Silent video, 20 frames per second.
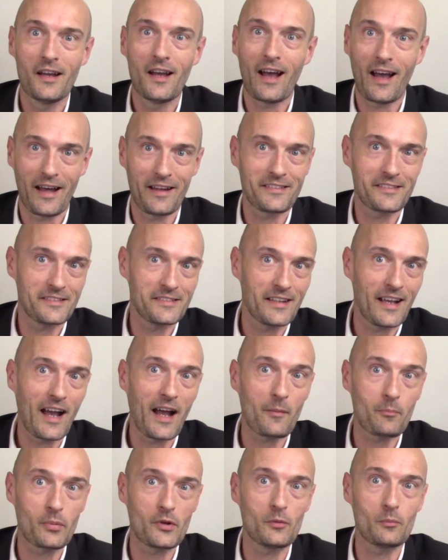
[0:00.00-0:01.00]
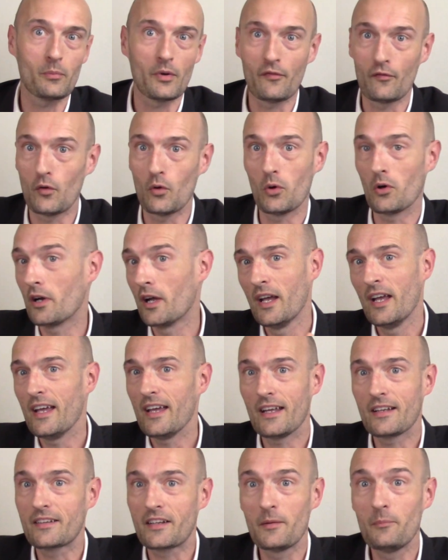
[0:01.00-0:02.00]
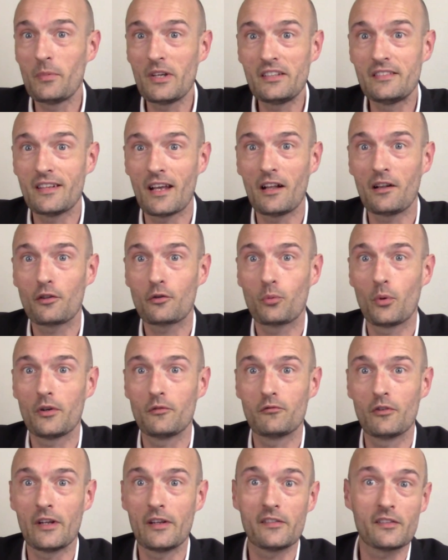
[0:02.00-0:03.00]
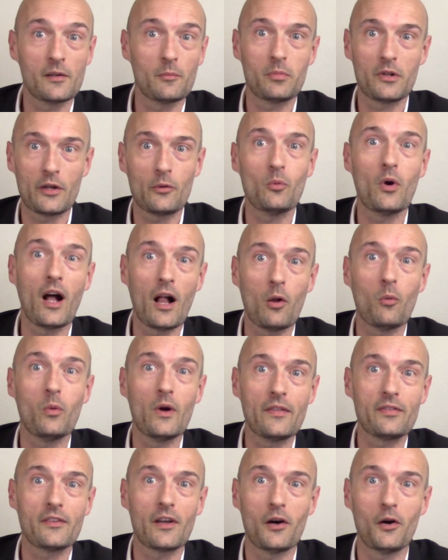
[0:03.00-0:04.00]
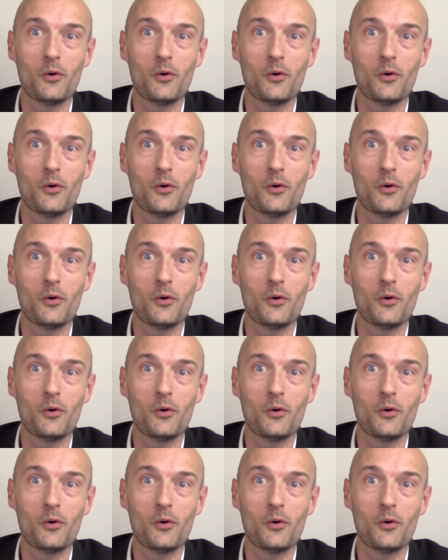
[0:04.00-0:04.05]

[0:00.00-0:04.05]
hasn't happened before, it can be dealt with reasonably well with the